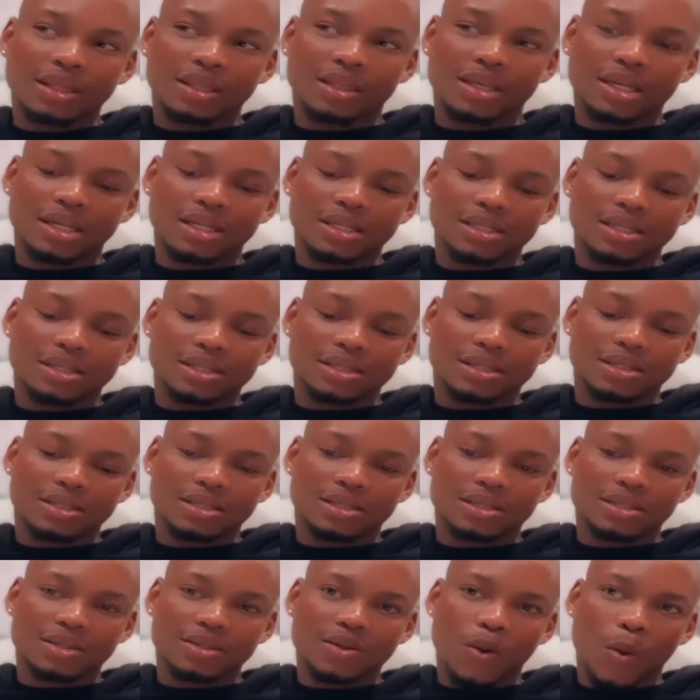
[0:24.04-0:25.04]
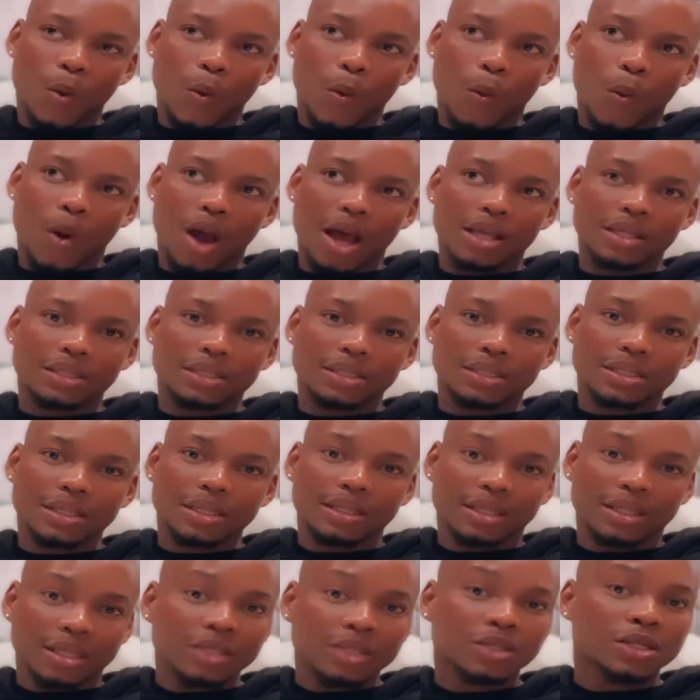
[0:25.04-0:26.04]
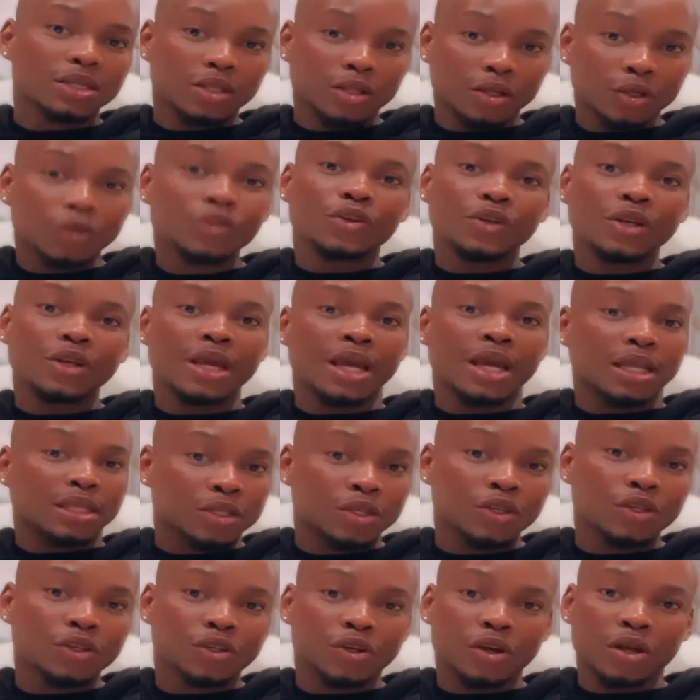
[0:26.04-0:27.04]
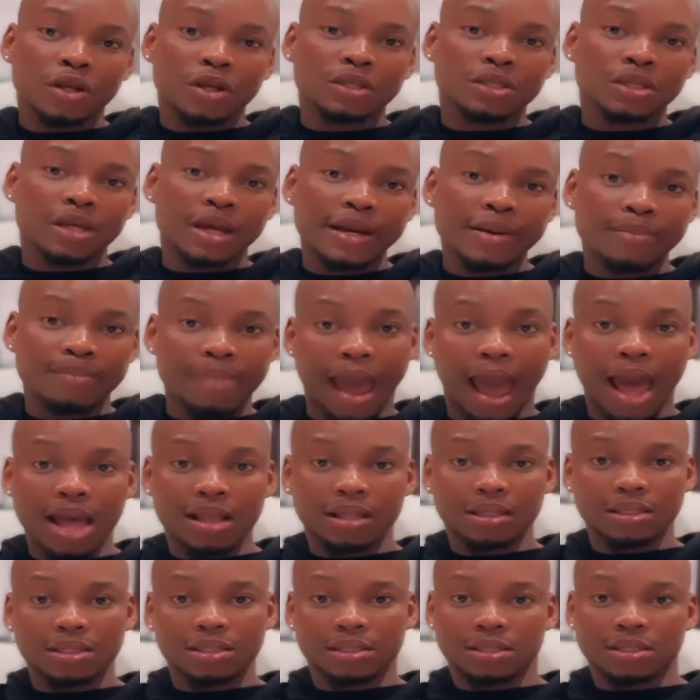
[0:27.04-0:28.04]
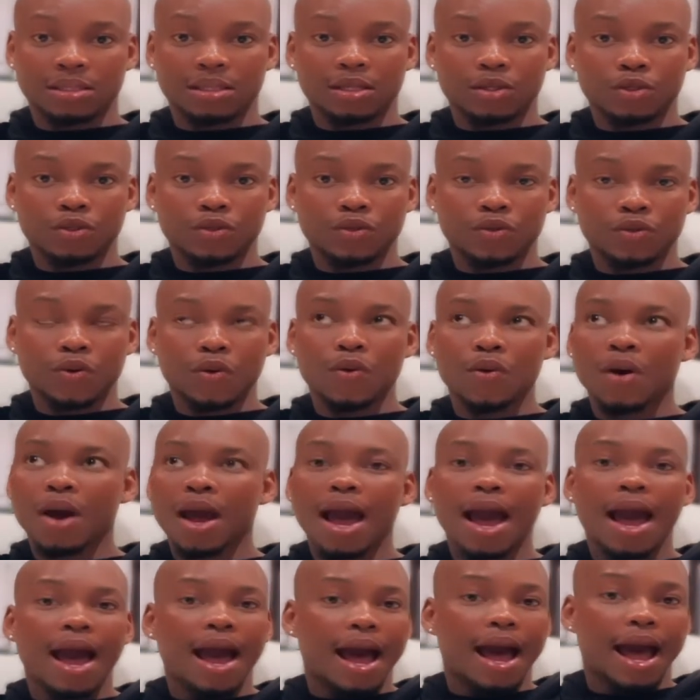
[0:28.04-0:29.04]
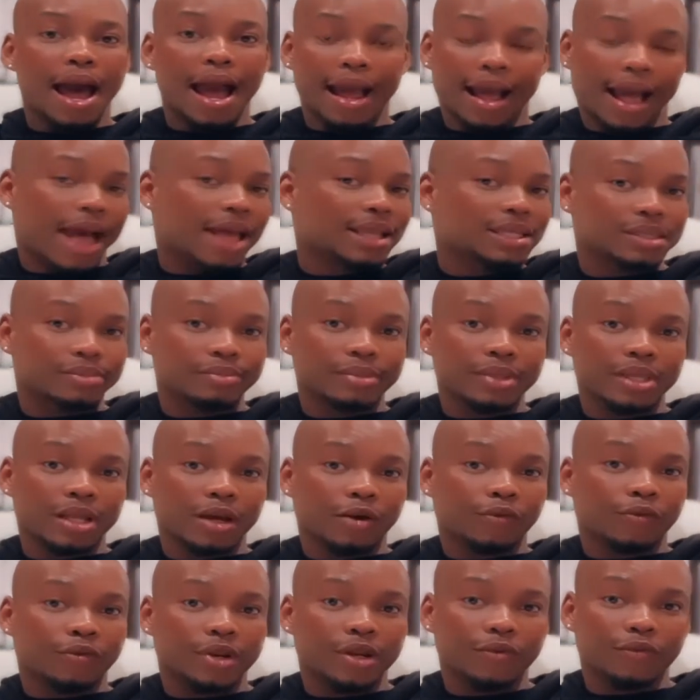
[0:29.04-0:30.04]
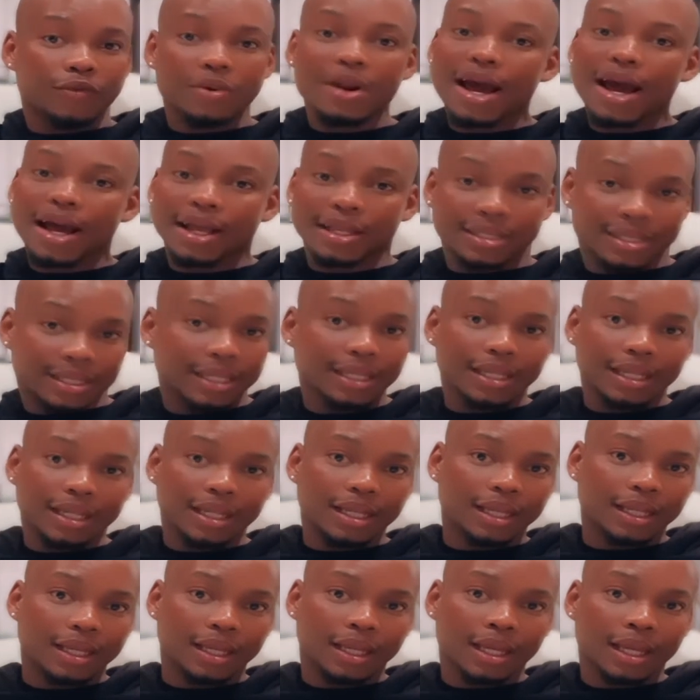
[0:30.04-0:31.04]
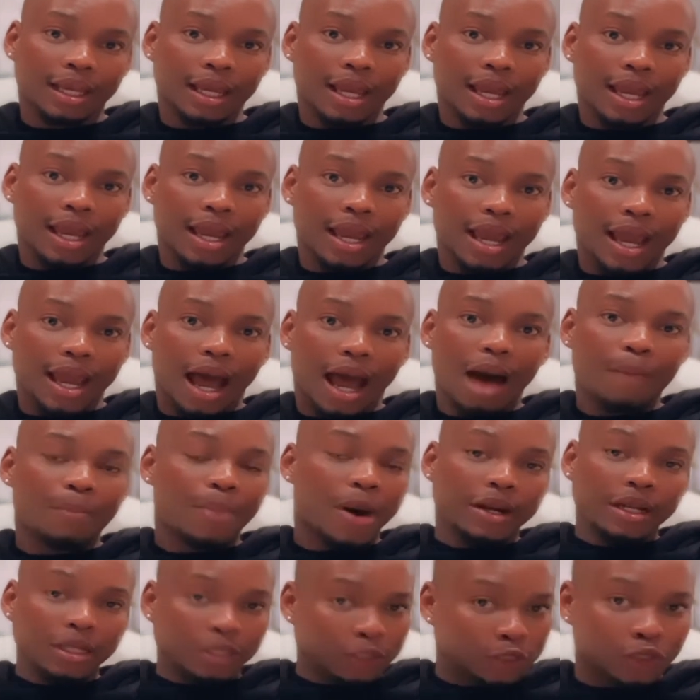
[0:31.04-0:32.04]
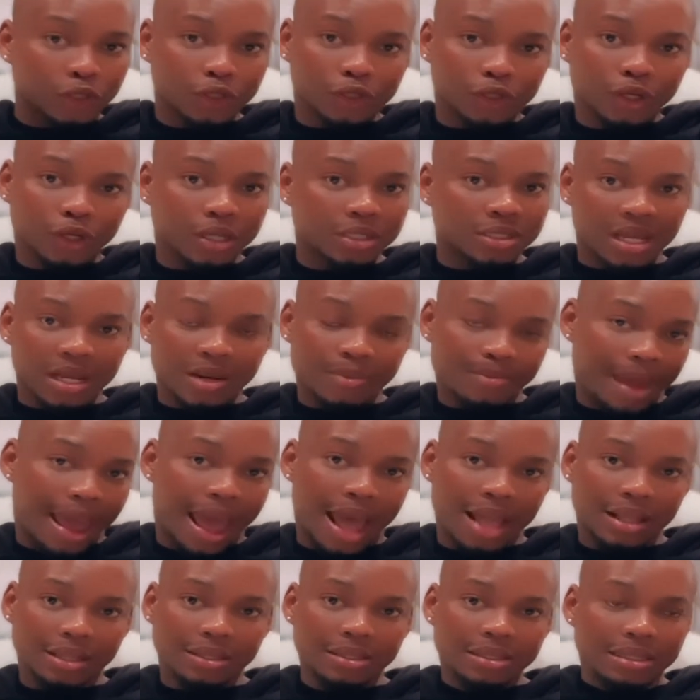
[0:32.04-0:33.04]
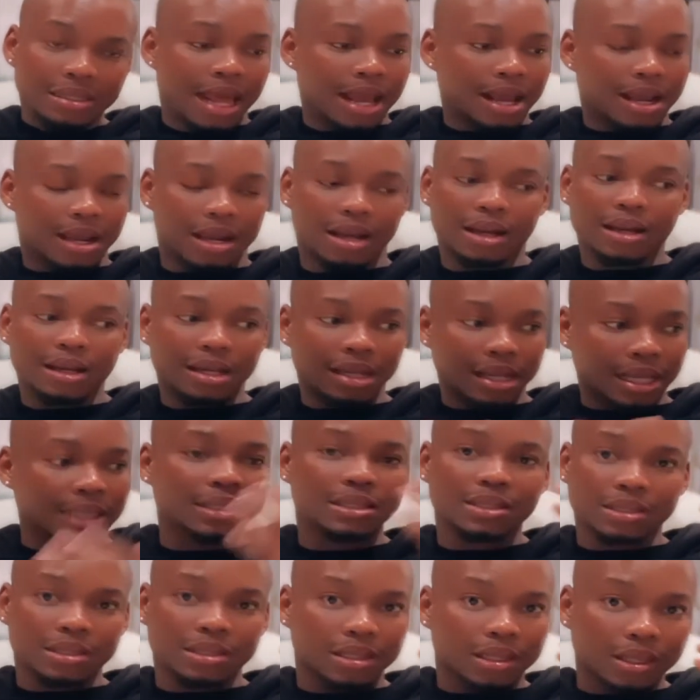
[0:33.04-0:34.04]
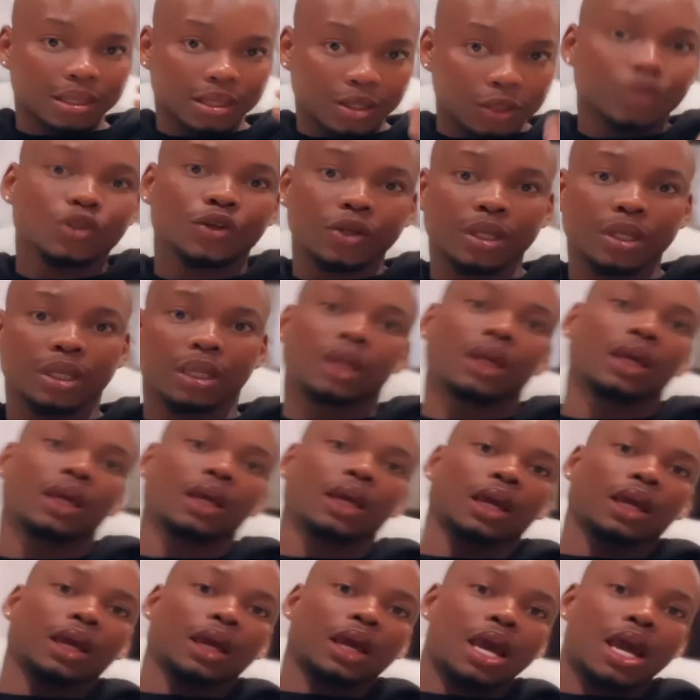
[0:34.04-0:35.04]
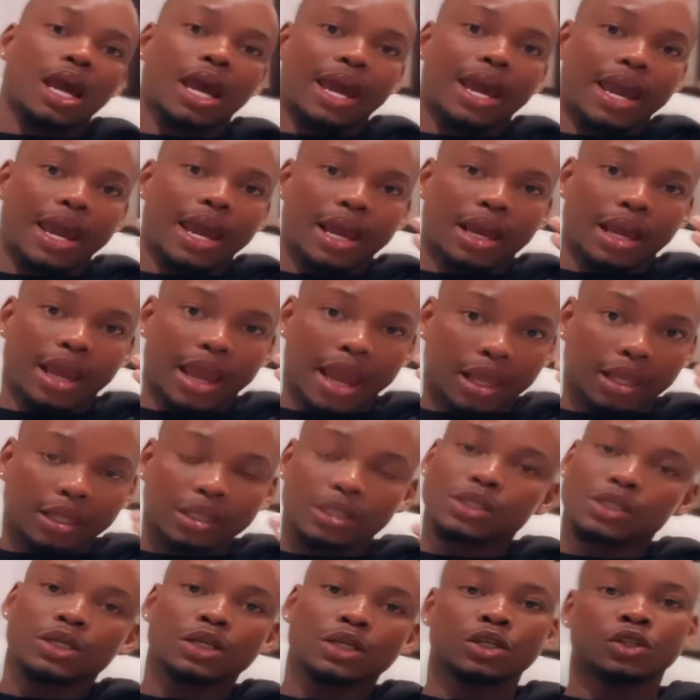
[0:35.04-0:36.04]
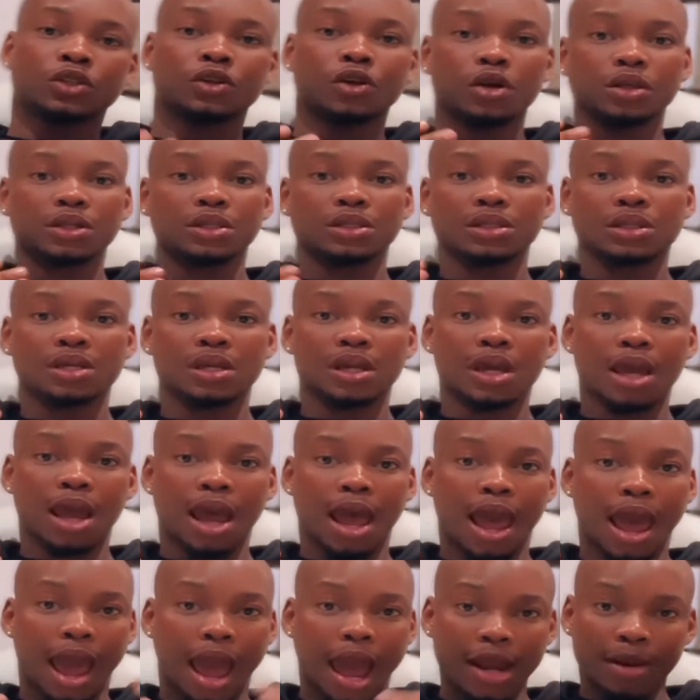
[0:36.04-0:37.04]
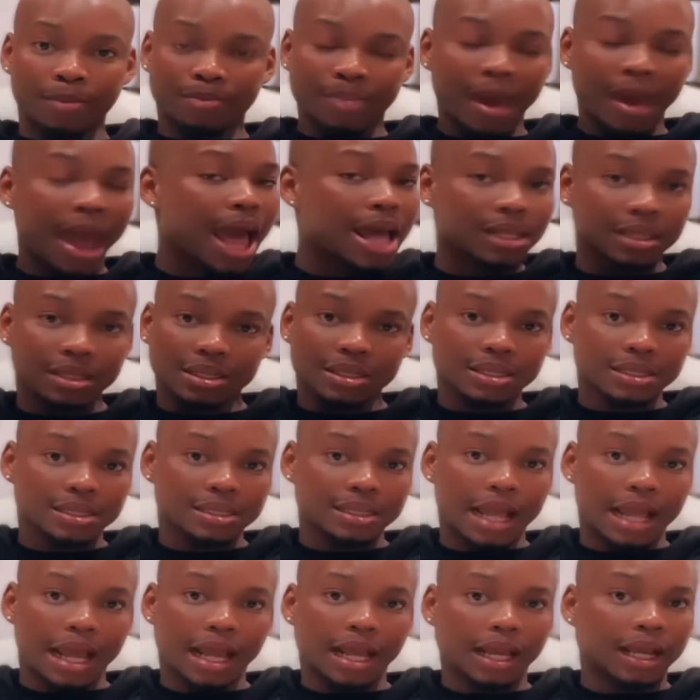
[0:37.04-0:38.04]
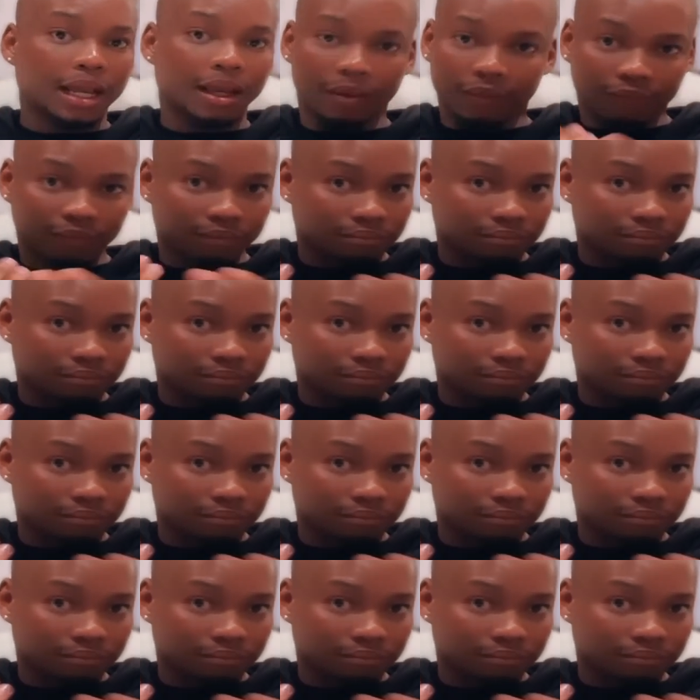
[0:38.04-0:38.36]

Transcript: This was this is literally a t-shirt and pants so angazi ngifuna ngithini about a t-shirt and pants like it's literally a t-shirt and pants like